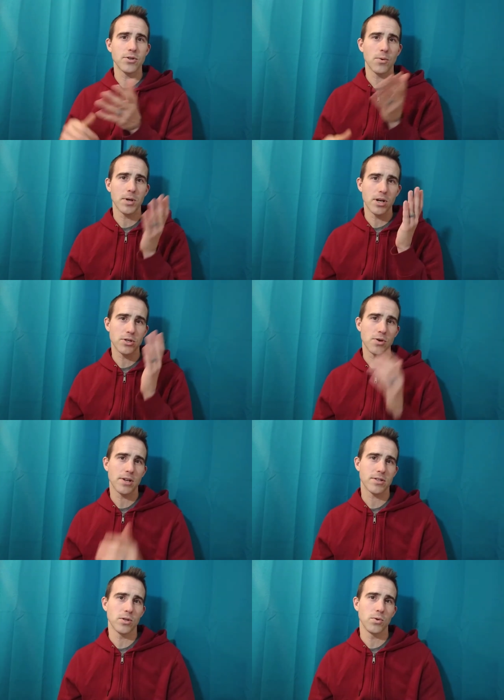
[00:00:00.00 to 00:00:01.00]
or are we going to
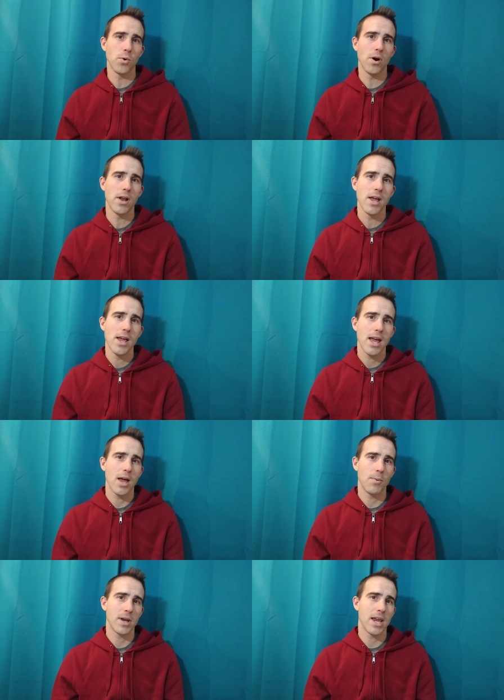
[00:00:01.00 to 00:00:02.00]
trust the Lord
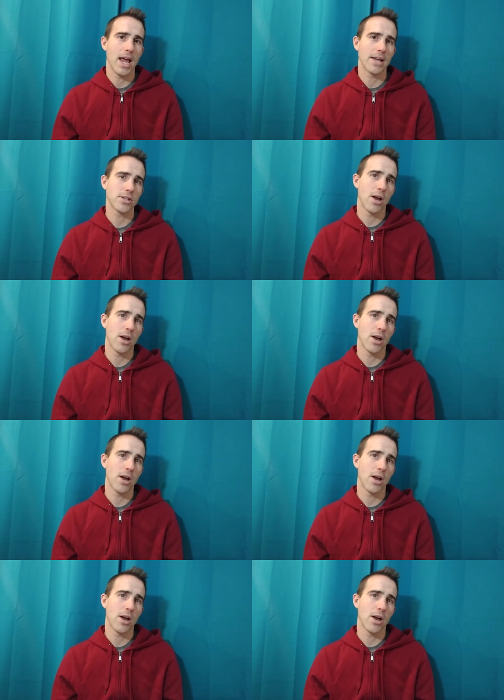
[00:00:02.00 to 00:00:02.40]
and what He has?